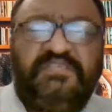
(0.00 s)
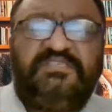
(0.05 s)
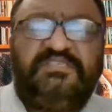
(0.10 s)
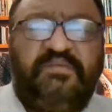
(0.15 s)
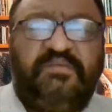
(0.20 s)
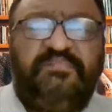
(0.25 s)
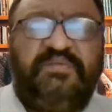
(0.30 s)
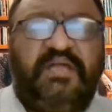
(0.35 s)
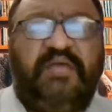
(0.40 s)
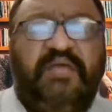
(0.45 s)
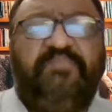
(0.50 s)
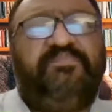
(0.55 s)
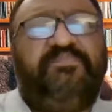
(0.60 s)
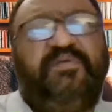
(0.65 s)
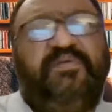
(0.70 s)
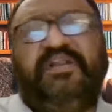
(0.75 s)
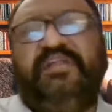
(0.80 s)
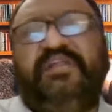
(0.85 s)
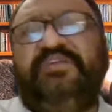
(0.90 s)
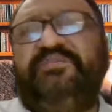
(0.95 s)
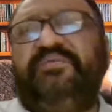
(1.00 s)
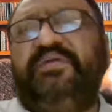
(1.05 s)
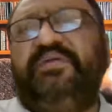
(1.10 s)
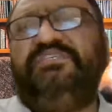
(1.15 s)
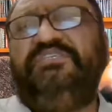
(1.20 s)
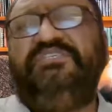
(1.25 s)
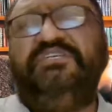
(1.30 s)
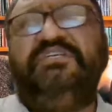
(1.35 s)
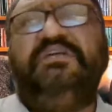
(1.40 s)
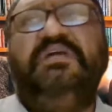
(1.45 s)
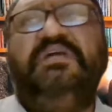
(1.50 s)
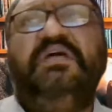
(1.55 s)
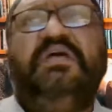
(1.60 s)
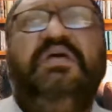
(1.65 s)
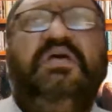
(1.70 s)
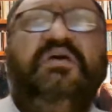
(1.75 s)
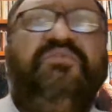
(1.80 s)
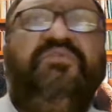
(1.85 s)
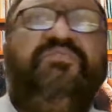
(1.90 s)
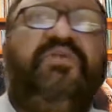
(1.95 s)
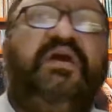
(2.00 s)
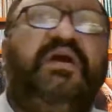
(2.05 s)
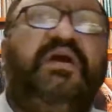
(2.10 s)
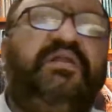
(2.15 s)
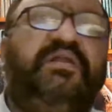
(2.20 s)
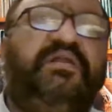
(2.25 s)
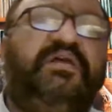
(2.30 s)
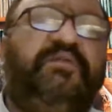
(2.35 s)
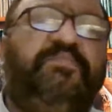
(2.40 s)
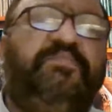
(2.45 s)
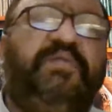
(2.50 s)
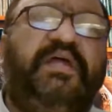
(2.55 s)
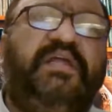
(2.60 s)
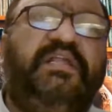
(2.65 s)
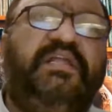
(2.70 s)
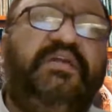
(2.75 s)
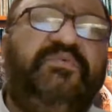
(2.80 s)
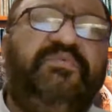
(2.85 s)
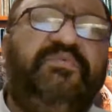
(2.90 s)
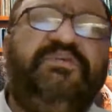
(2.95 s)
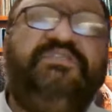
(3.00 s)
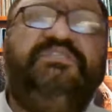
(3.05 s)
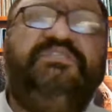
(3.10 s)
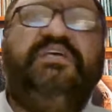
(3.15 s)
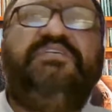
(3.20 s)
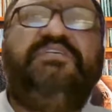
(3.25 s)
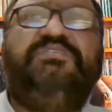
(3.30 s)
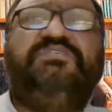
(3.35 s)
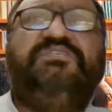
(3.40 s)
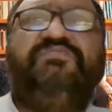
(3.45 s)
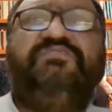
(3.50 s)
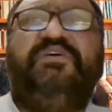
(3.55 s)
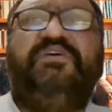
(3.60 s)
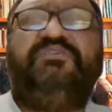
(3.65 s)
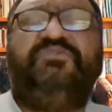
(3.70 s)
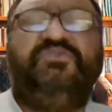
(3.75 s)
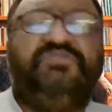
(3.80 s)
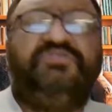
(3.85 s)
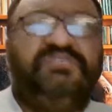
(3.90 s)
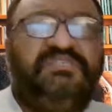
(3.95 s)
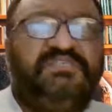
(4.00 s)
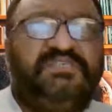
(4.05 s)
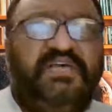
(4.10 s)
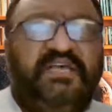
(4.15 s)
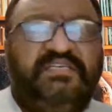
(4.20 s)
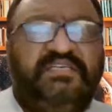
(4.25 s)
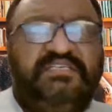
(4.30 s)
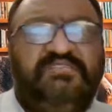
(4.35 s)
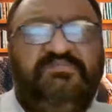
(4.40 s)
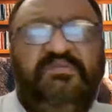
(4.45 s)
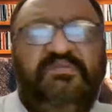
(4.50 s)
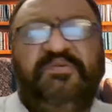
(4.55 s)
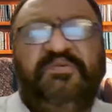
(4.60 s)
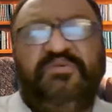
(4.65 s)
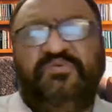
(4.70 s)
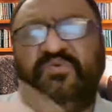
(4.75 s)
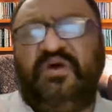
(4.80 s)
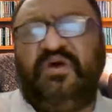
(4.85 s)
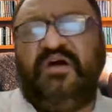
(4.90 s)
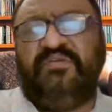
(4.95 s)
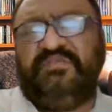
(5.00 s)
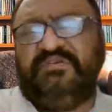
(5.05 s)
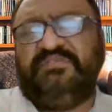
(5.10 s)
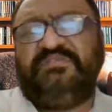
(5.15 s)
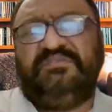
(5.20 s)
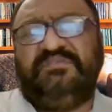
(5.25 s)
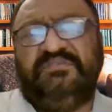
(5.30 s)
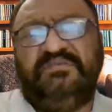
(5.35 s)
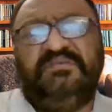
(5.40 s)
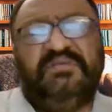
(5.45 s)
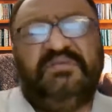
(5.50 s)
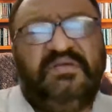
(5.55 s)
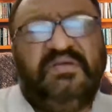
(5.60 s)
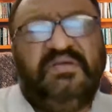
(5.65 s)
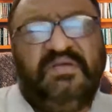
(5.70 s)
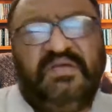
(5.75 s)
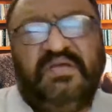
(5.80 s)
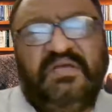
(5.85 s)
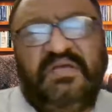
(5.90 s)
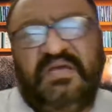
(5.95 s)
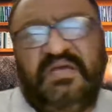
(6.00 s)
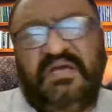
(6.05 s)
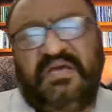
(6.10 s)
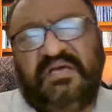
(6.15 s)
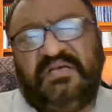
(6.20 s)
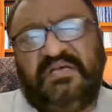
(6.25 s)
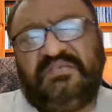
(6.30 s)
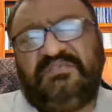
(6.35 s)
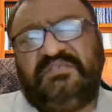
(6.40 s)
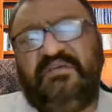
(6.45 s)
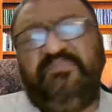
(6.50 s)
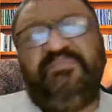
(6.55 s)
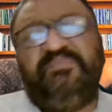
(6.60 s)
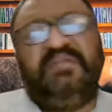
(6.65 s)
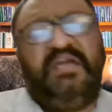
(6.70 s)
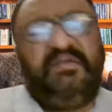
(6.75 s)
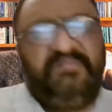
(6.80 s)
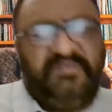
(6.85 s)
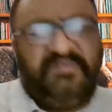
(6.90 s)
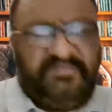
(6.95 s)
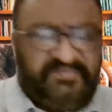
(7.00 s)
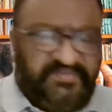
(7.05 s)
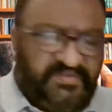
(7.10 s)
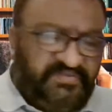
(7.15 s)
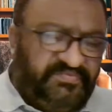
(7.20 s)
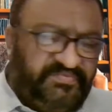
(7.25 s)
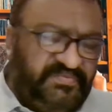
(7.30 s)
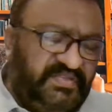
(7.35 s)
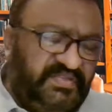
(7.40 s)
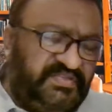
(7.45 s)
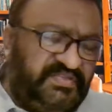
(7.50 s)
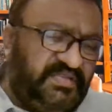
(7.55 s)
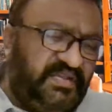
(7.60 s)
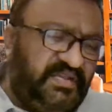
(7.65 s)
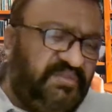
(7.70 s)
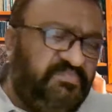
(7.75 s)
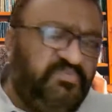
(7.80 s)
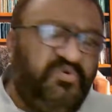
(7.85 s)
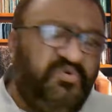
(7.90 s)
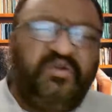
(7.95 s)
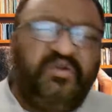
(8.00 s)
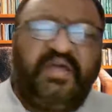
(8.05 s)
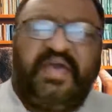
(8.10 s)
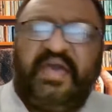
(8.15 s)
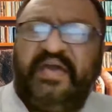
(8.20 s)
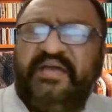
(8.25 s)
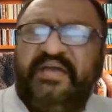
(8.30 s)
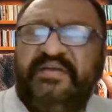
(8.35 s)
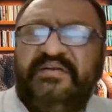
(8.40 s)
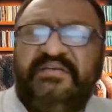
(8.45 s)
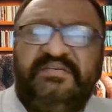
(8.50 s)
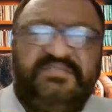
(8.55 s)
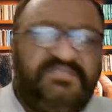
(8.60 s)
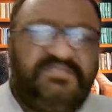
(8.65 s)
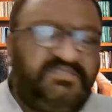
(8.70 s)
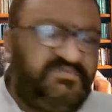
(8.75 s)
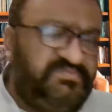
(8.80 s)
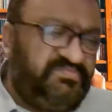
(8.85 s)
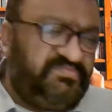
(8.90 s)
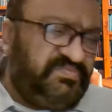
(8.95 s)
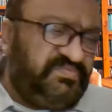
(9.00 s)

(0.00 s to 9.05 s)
there's some time. For literature, for applied linguistics, for social sciences, maybe 2 hours. Sometimes if it is more errors,